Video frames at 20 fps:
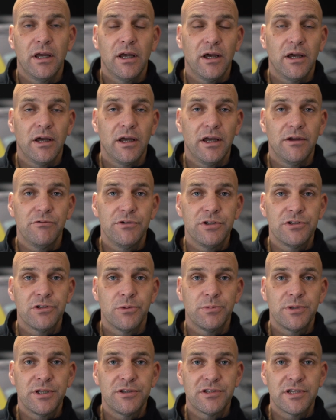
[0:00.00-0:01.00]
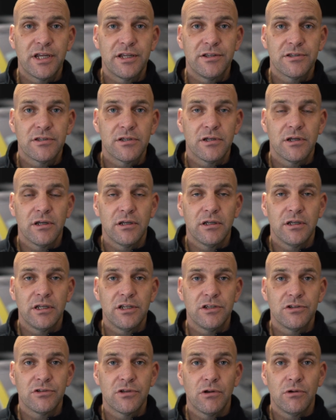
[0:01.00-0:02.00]
at every top dead center
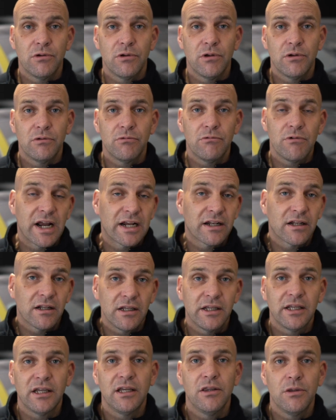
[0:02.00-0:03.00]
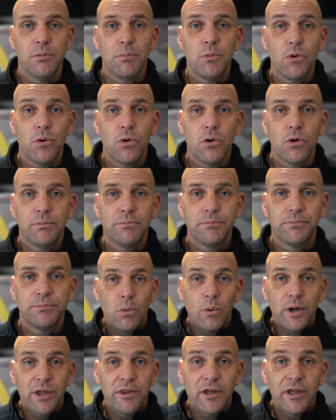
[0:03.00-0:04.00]
is rattling in the bore.
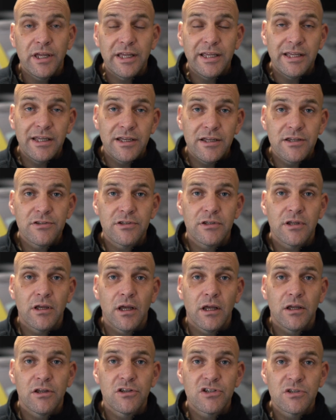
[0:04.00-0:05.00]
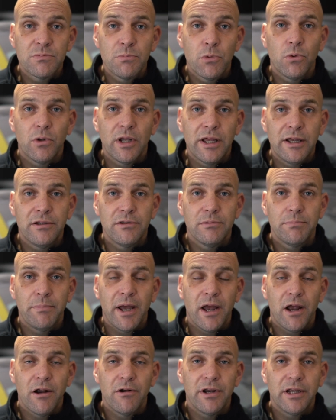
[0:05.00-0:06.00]
Whether it is small end
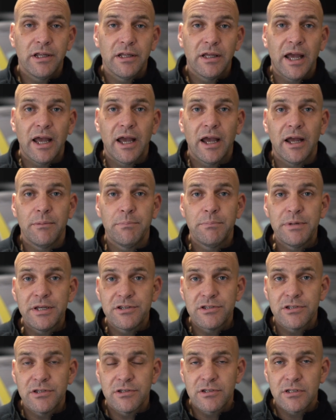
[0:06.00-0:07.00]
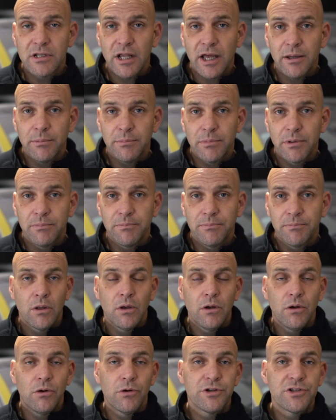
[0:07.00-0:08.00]
bearing and piston slap,
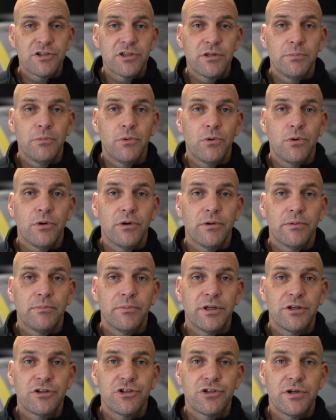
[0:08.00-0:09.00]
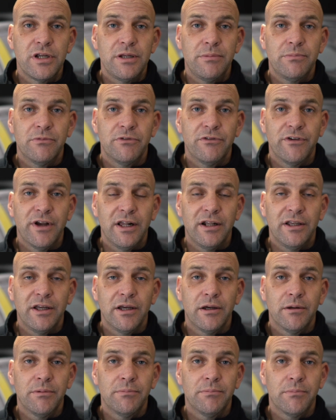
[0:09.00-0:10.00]
or it's the more extreme
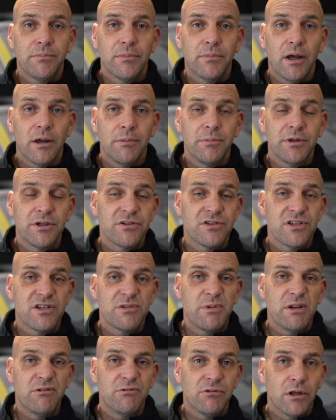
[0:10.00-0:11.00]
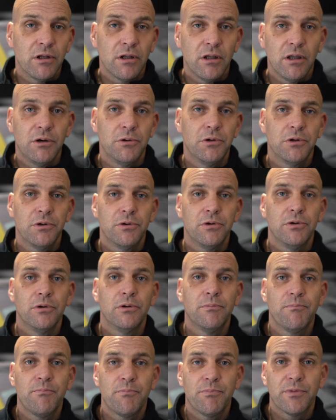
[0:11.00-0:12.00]
failure because it's been run low on
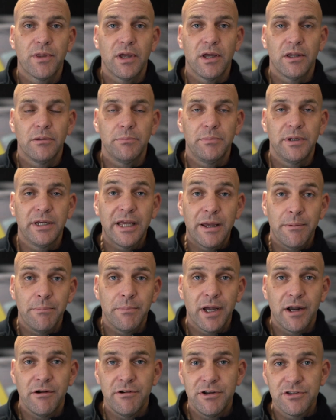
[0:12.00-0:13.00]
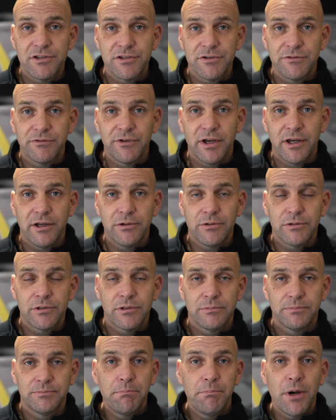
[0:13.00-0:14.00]
oil and the big end bearings have failed,
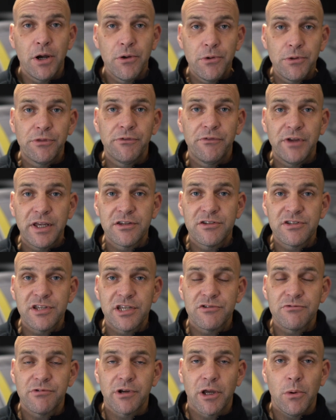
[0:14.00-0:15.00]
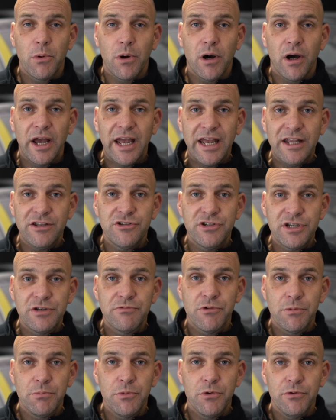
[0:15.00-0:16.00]
both fixes require
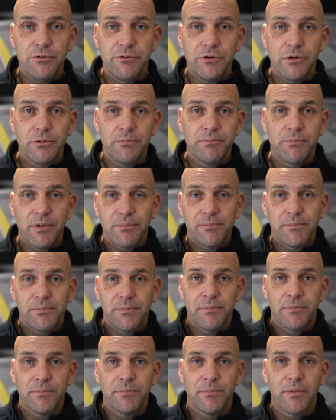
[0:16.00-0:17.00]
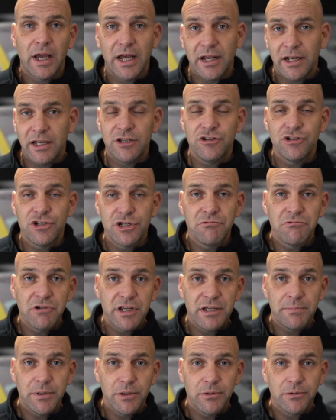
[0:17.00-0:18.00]
engine removal and engine
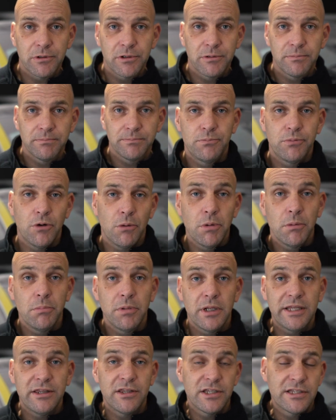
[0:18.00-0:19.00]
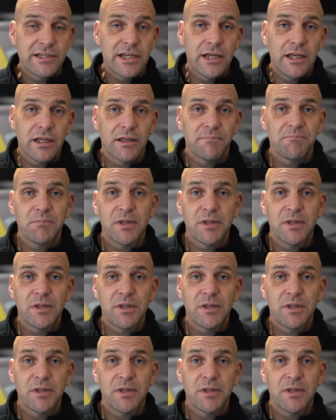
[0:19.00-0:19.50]
rebuild. Probably the tick